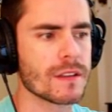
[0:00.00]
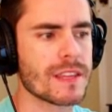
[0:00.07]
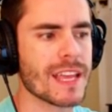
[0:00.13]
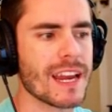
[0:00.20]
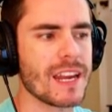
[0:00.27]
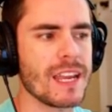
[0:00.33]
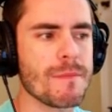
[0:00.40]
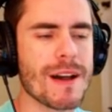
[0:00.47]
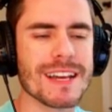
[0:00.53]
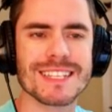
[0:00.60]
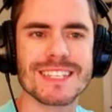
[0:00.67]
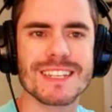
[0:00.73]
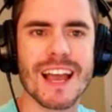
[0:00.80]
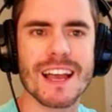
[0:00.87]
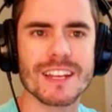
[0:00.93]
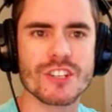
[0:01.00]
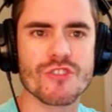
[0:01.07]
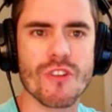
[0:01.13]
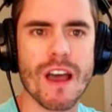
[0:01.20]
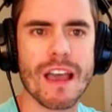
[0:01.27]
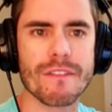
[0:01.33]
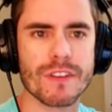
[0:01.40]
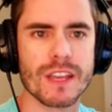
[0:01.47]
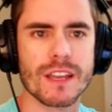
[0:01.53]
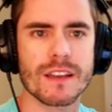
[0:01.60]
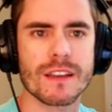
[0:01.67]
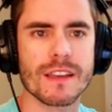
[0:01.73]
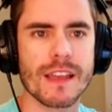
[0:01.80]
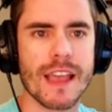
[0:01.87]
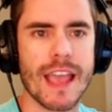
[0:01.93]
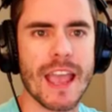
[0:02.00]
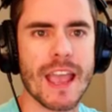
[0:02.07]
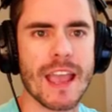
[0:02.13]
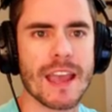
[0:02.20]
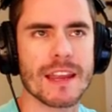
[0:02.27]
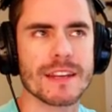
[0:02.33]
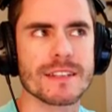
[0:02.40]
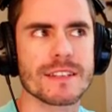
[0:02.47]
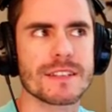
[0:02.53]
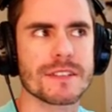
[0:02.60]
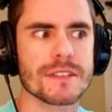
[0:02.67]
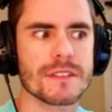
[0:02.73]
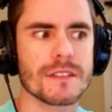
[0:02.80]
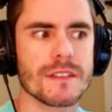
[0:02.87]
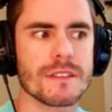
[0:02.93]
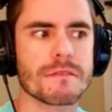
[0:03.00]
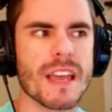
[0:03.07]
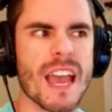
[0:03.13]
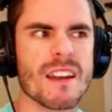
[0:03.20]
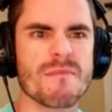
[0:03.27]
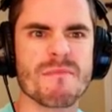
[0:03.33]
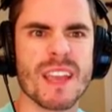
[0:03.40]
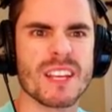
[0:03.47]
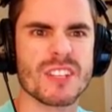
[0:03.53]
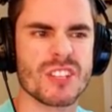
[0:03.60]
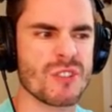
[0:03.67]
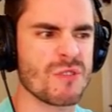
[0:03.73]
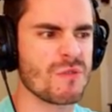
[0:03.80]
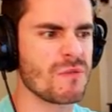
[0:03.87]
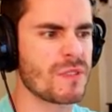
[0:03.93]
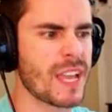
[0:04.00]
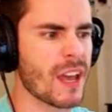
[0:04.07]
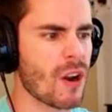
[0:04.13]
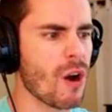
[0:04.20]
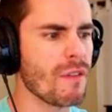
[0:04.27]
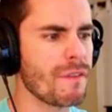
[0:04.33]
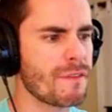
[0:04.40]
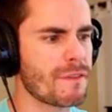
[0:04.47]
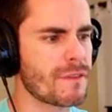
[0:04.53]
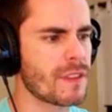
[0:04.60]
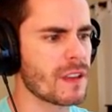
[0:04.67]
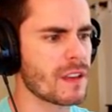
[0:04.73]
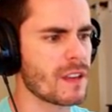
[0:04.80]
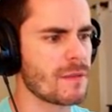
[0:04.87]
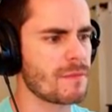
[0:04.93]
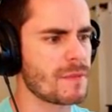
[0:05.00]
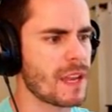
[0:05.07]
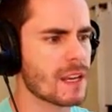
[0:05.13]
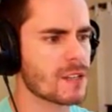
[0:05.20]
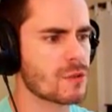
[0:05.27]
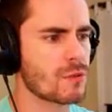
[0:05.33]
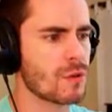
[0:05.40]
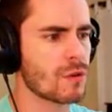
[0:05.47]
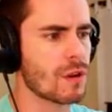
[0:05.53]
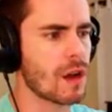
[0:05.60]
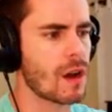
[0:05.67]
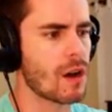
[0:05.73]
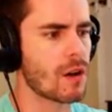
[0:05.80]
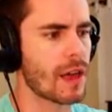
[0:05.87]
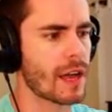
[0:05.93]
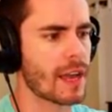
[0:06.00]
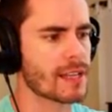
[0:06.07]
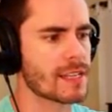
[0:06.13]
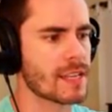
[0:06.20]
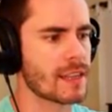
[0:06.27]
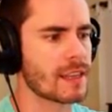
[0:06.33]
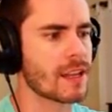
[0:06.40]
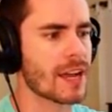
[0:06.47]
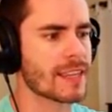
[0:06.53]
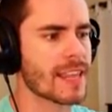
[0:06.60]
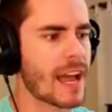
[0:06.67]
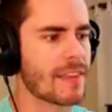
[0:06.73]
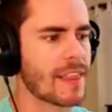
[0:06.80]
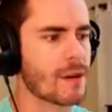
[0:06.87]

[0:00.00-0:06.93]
then he must start driving and that makes you get off the, the actual... Oh, okay, so like that.